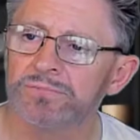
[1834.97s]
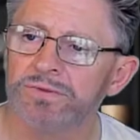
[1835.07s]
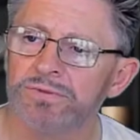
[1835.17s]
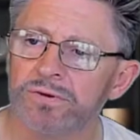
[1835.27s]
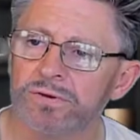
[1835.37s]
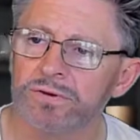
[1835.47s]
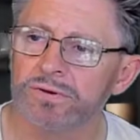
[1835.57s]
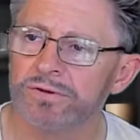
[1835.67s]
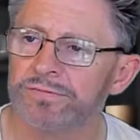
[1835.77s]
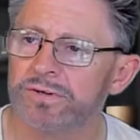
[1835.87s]
Before I
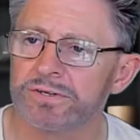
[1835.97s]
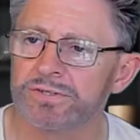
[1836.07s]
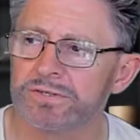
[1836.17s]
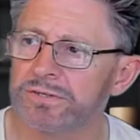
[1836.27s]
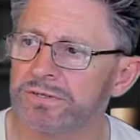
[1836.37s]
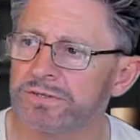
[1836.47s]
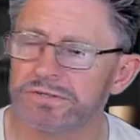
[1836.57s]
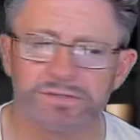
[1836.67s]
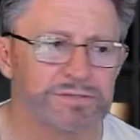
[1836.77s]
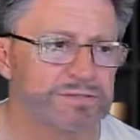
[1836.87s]
go, I've got to show you this.